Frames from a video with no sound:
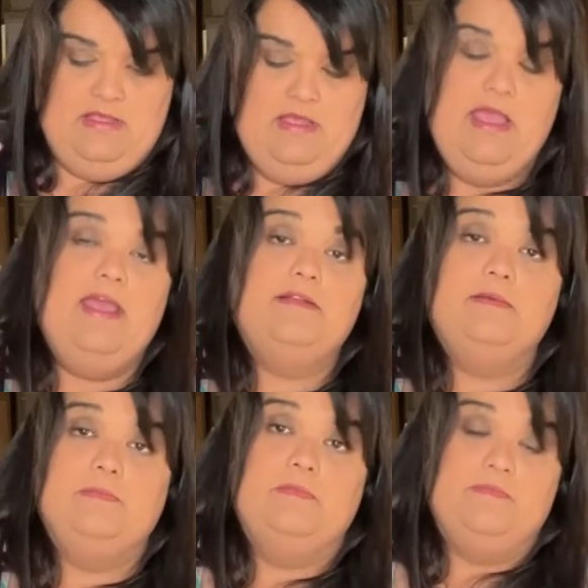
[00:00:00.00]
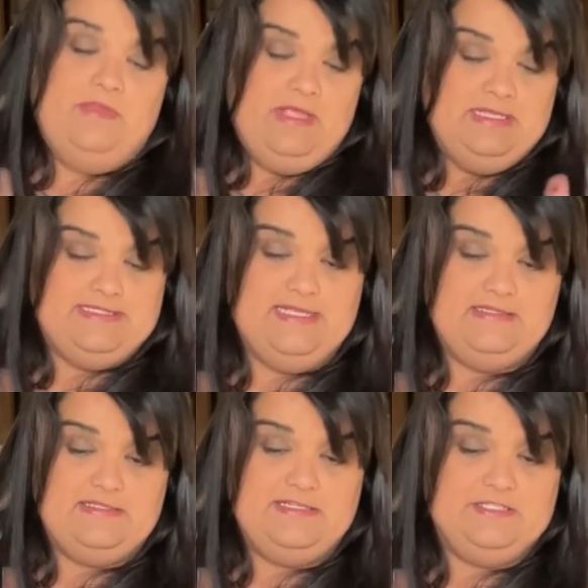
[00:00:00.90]
And
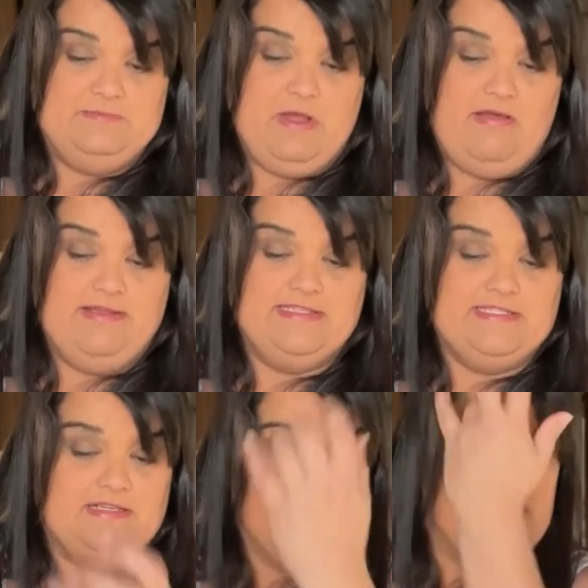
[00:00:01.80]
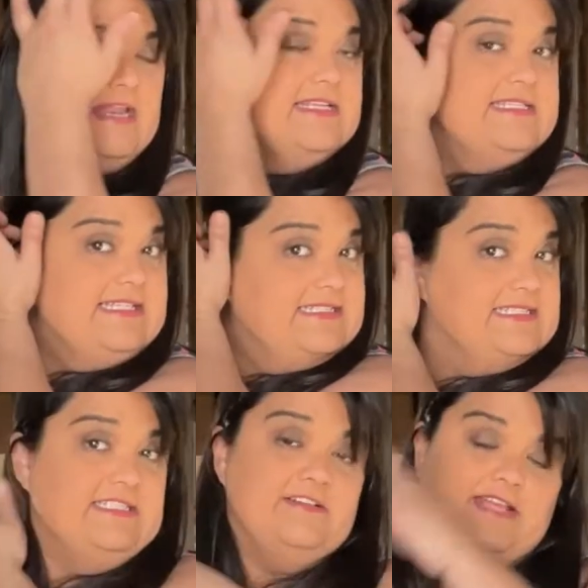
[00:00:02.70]
since there's probably still a lot of seeds
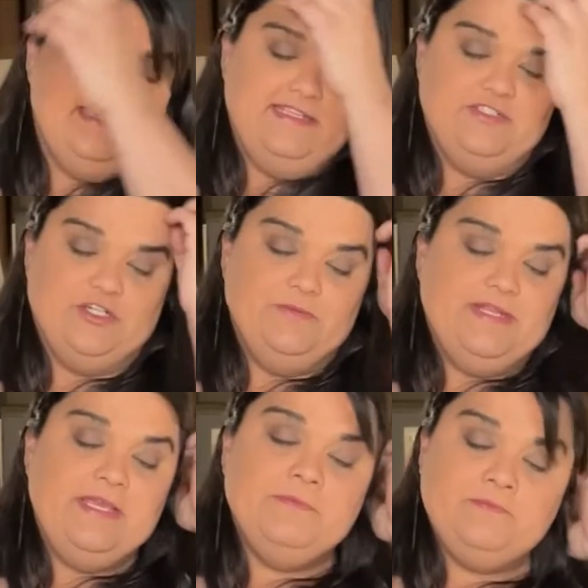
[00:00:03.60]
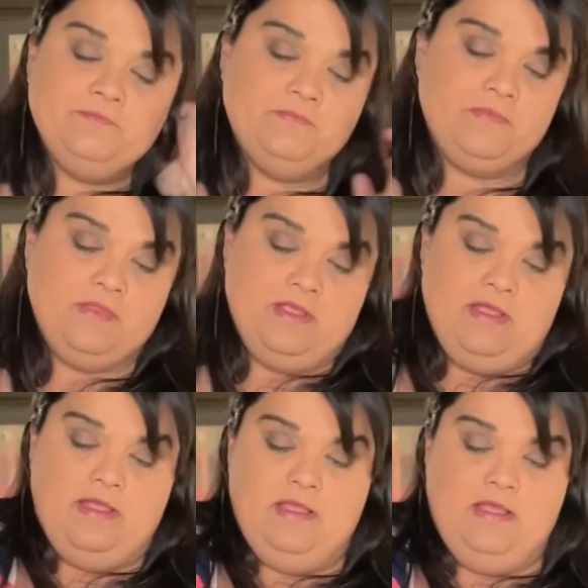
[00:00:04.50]
in here that didn't germinate,
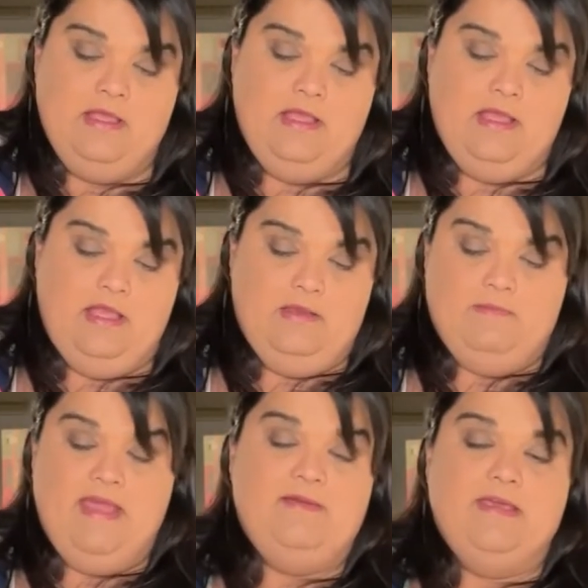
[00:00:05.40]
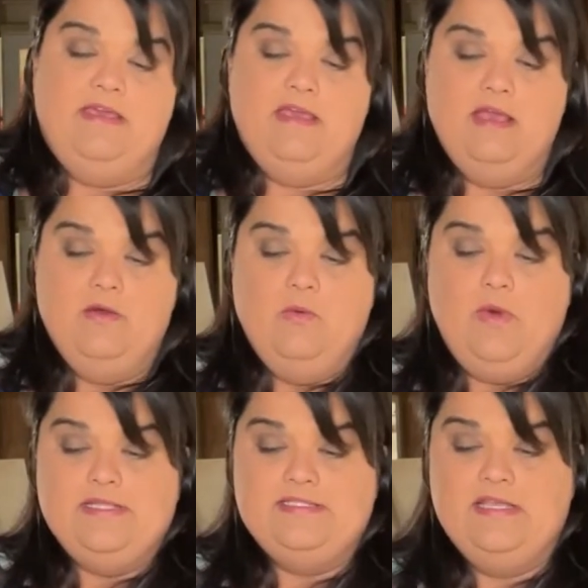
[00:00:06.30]
maybe
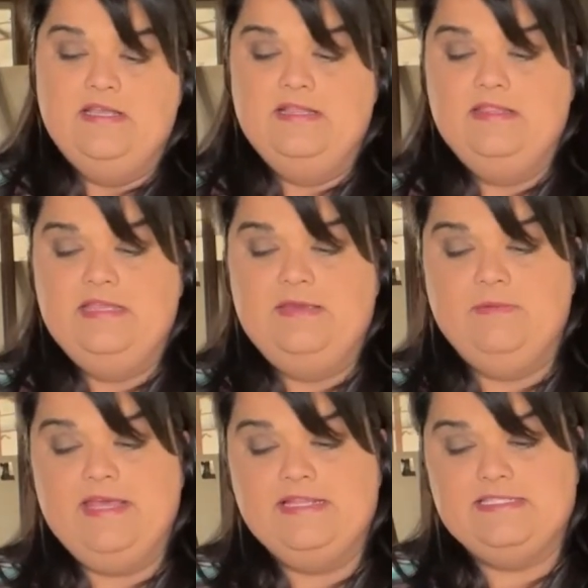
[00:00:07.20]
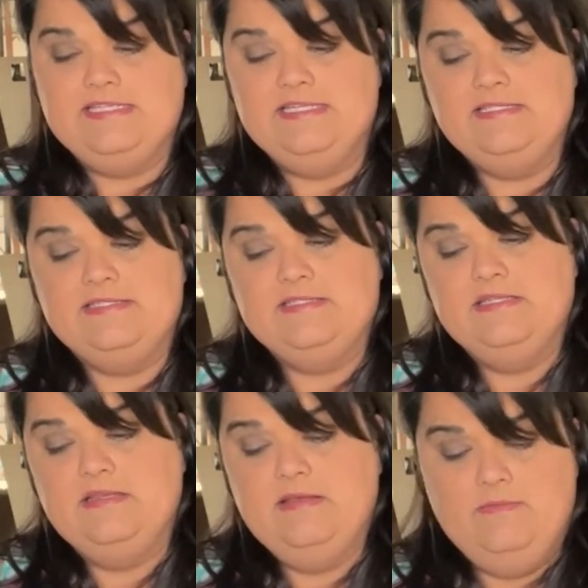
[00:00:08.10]
once he plants this,
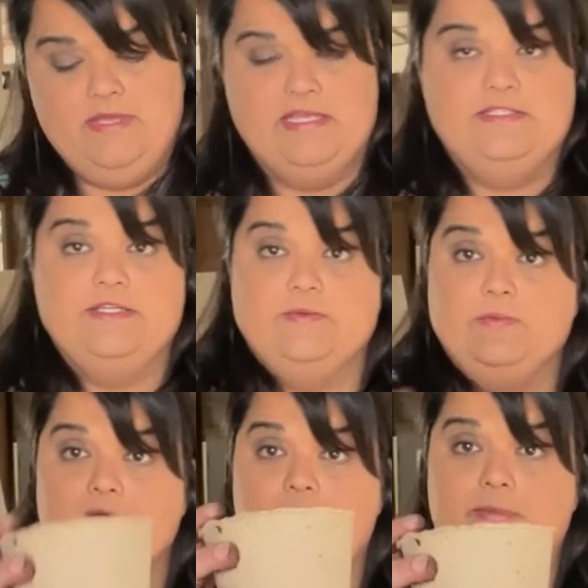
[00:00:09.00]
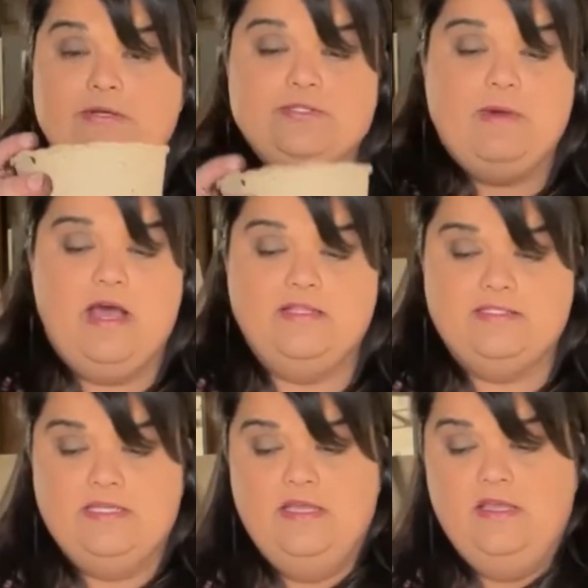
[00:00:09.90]
because you know, compost pots,
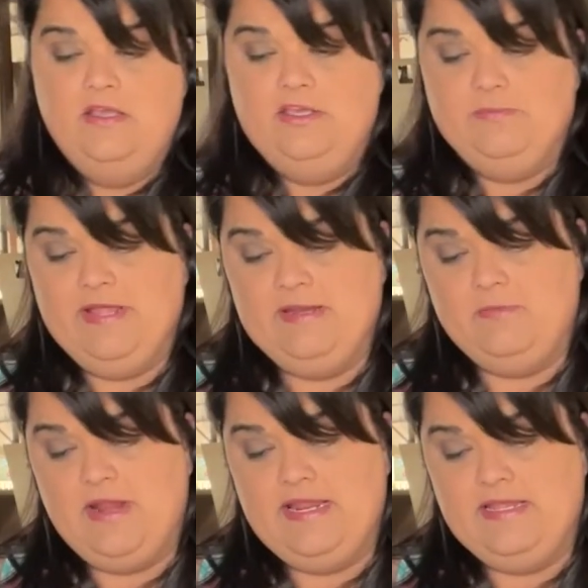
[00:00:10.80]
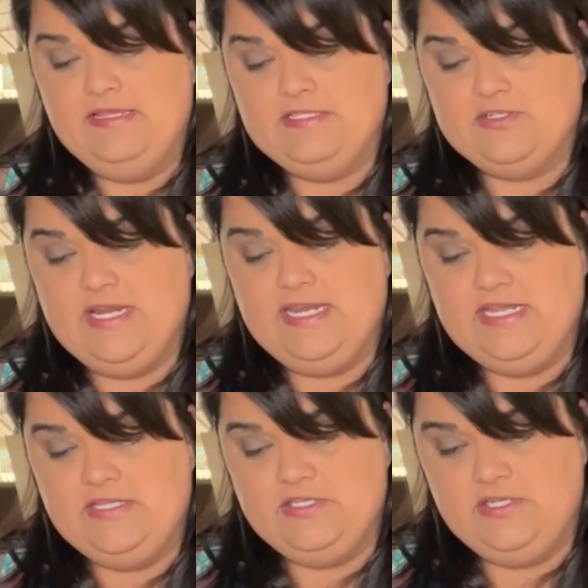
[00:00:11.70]
you plant them right straight
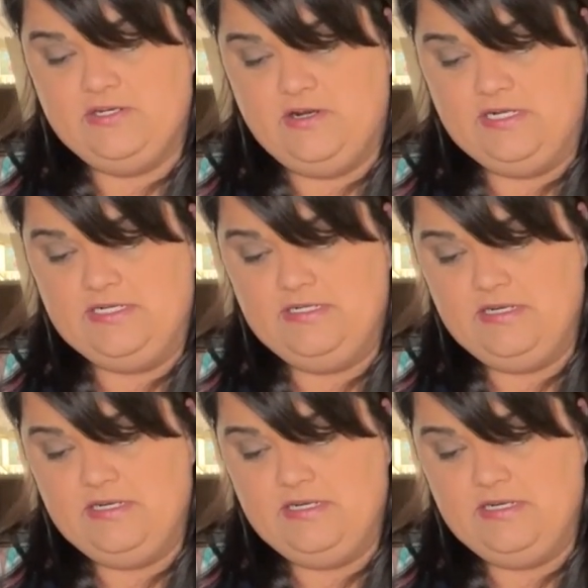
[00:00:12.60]
into your garden,